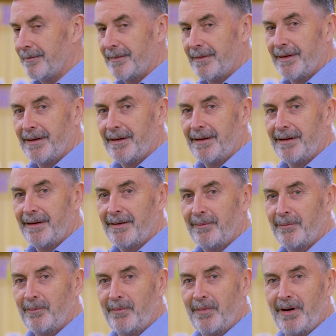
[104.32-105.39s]
this choir.
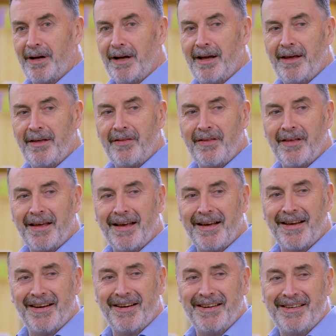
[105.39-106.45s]
And then, you
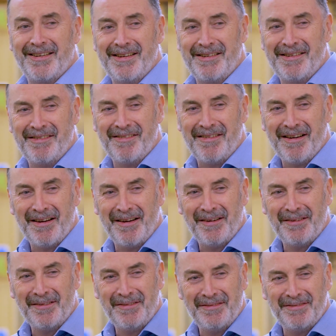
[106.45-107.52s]
know, my husband joined the
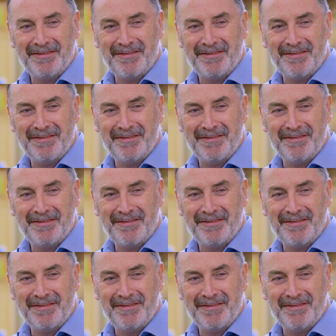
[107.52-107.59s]
choir as